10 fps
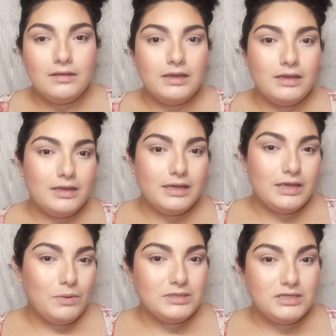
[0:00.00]
he
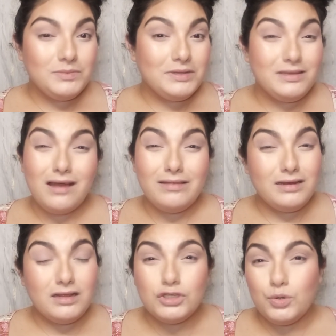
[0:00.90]
wants to be yelling
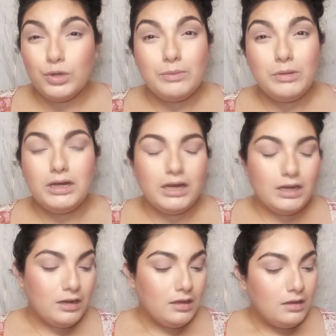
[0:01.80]
and screaming, and
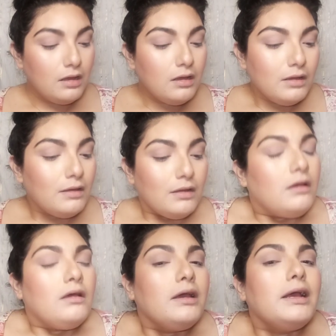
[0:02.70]

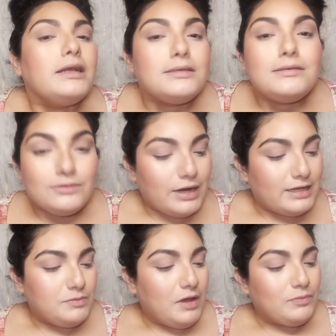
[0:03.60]
it drives
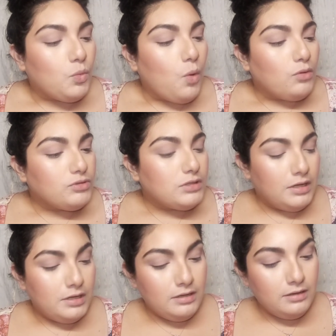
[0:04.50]
me up the walls.
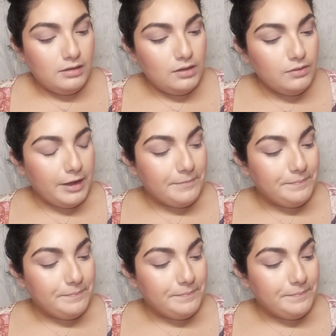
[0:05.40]
Okay.